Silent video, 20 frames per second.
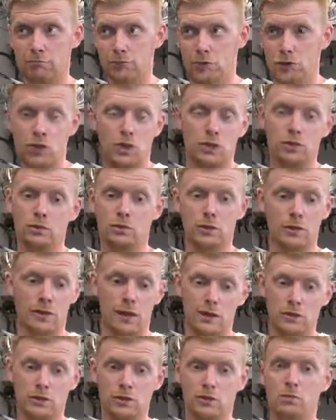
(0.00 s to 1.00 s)
just with
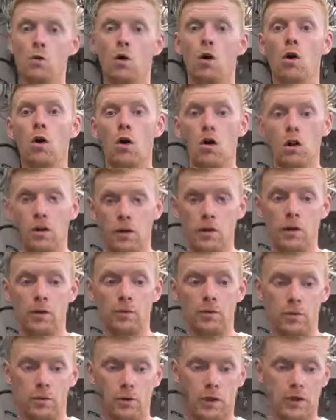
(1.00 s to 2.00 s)
that small
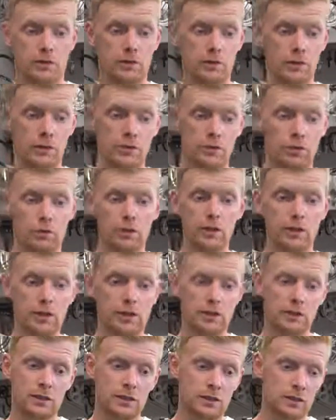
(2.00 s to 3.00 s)
upgrade. So it's really
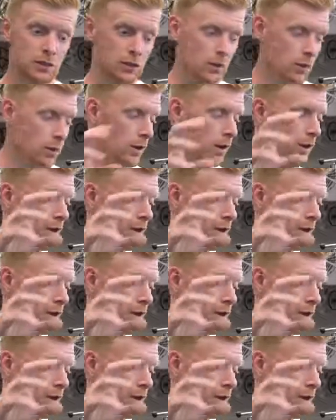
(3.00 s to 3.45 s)
easy to do.